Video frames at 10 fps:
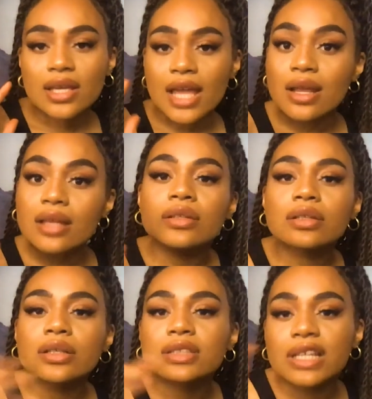and
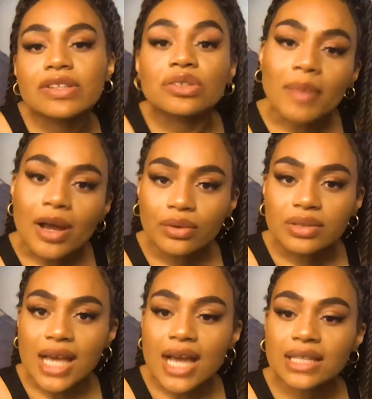TV is all about
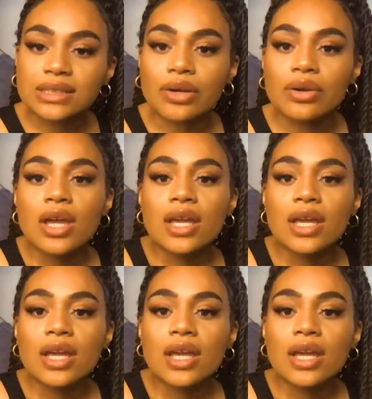contacts, so